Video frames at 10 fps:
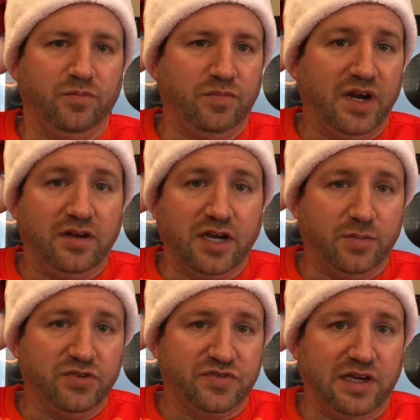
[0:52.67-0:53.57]
married
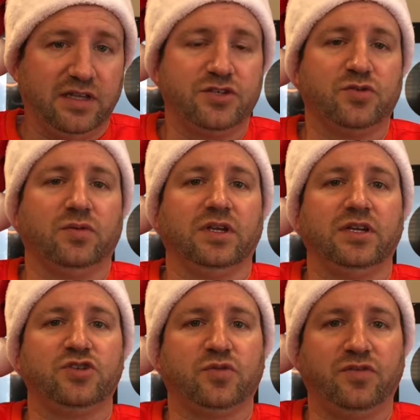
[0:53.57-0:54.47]
couples filing jointly
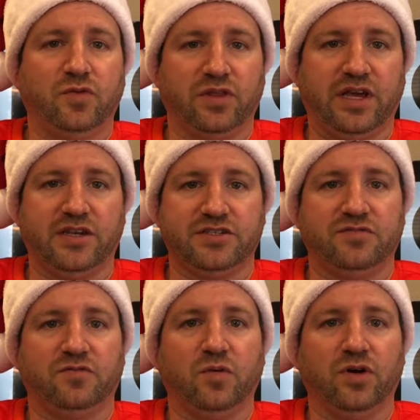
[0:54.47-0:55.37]
to
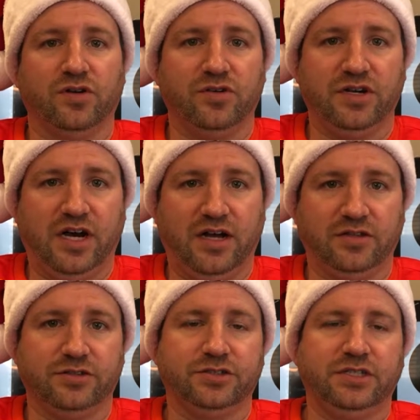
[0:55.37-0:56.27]
$24,400.